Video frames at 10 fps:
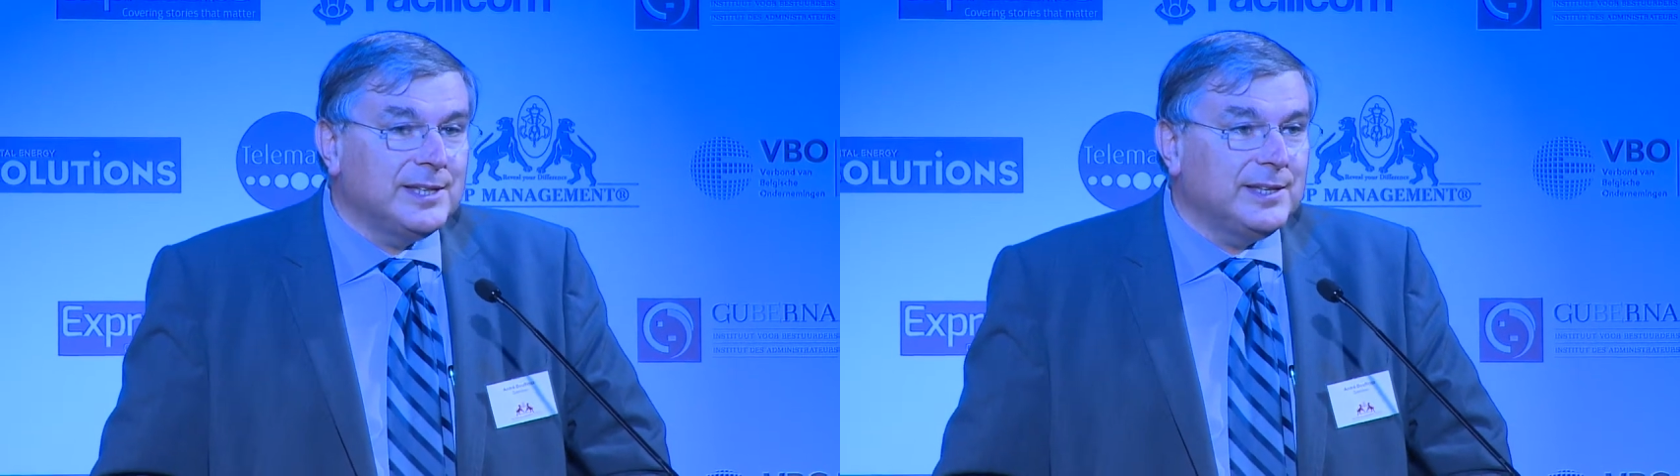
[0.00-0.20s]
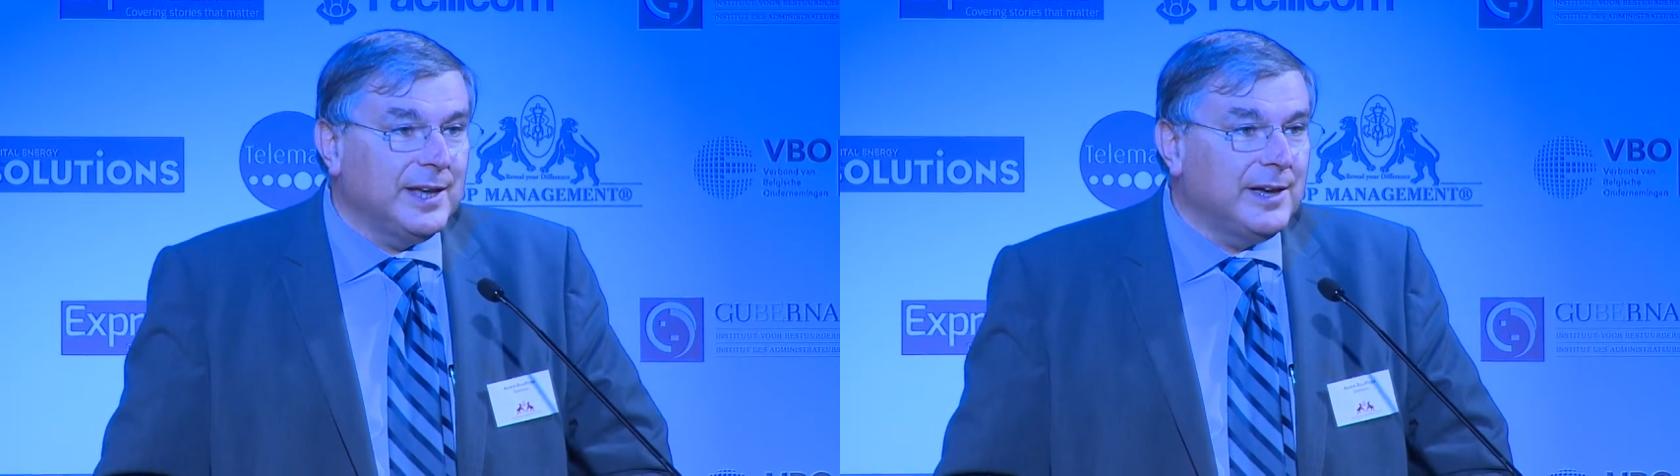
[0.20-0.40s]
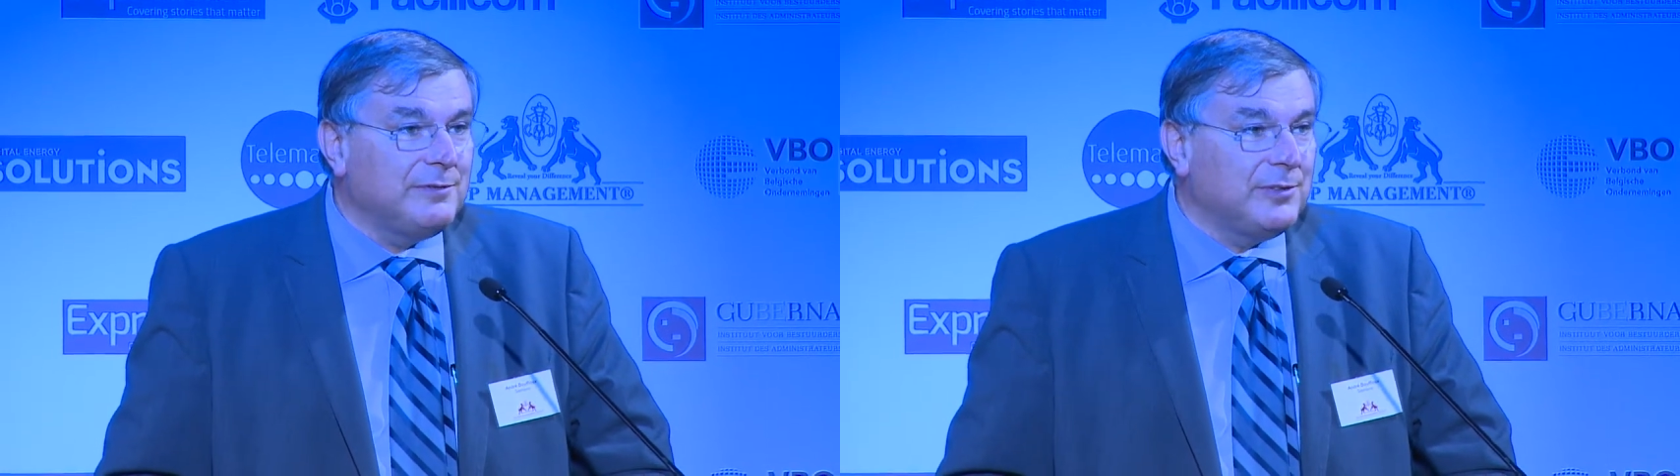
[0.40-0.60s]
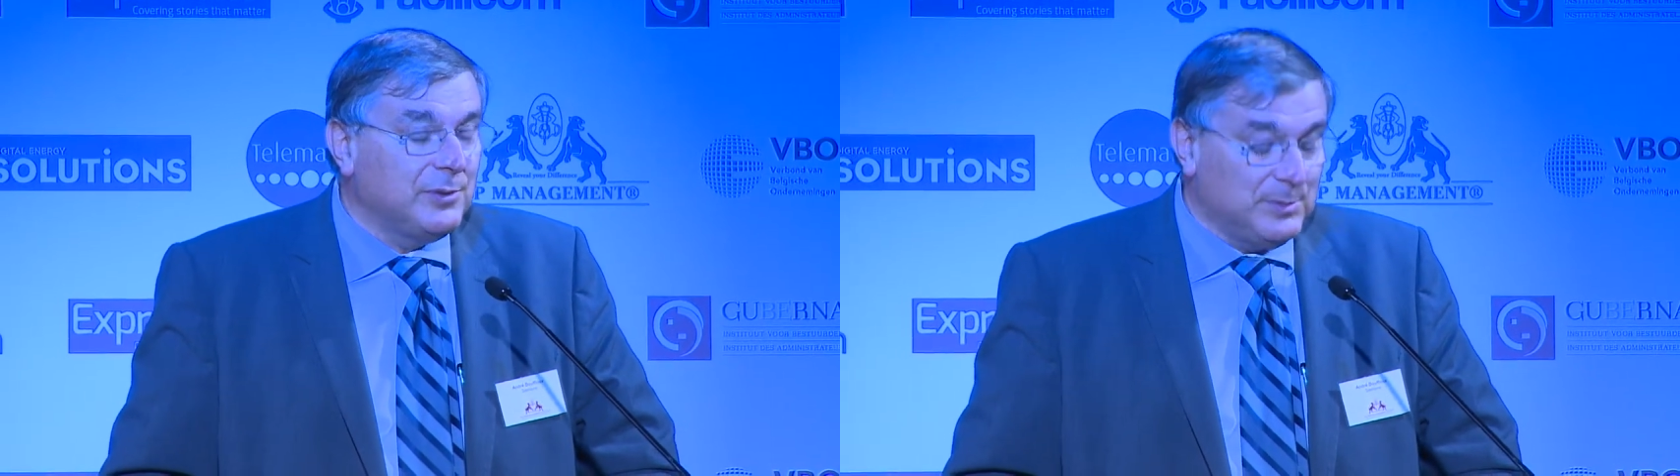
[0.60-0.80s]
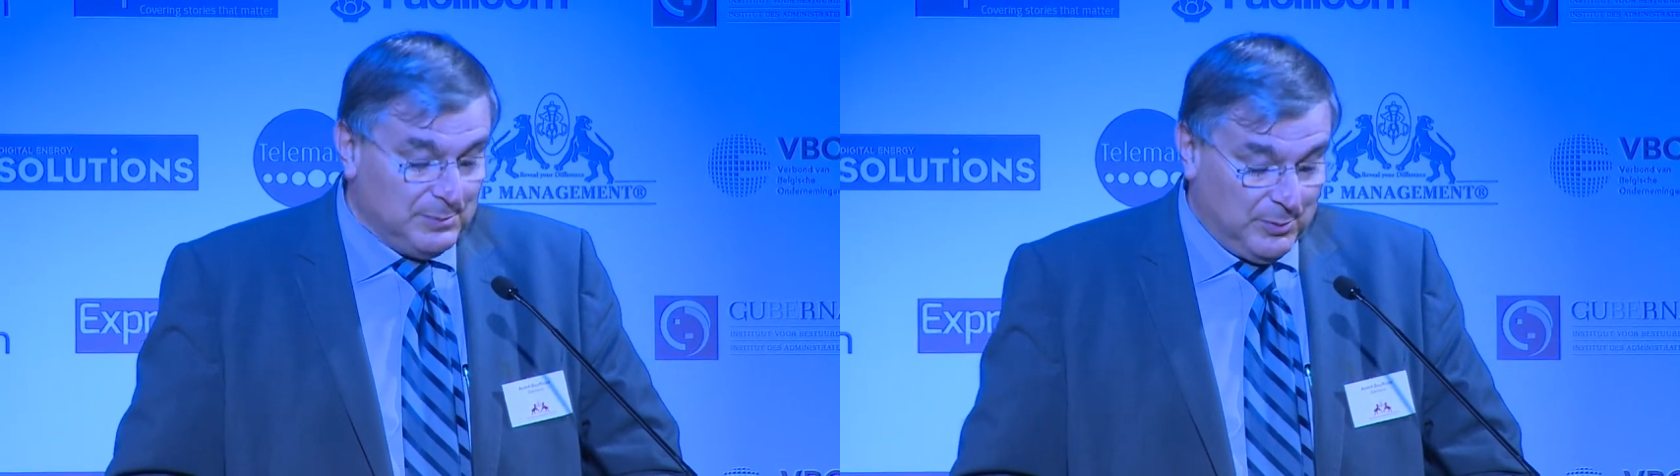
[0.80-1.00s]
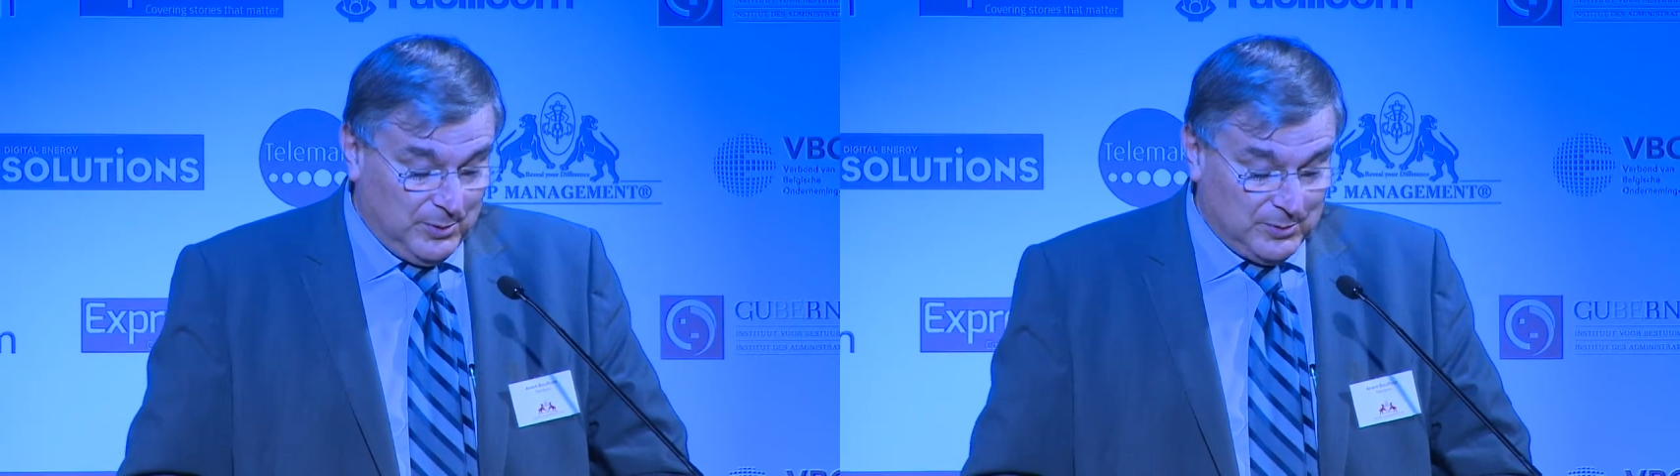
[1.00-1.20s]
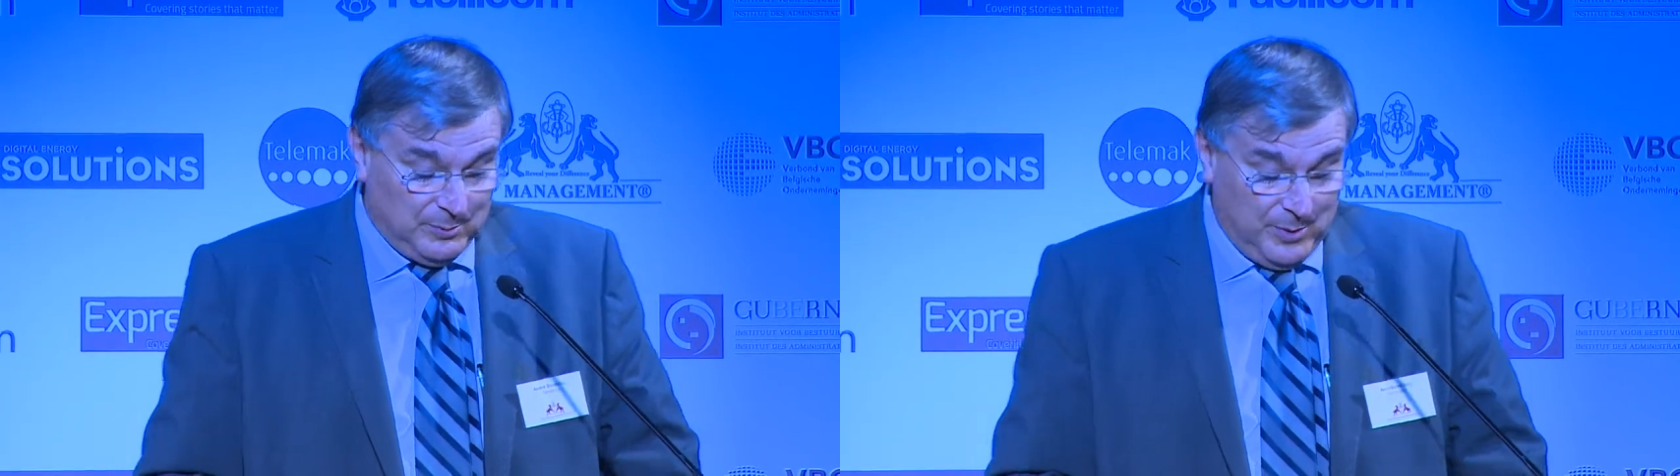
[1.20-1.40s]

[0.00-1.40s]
that the iPhone was brought on the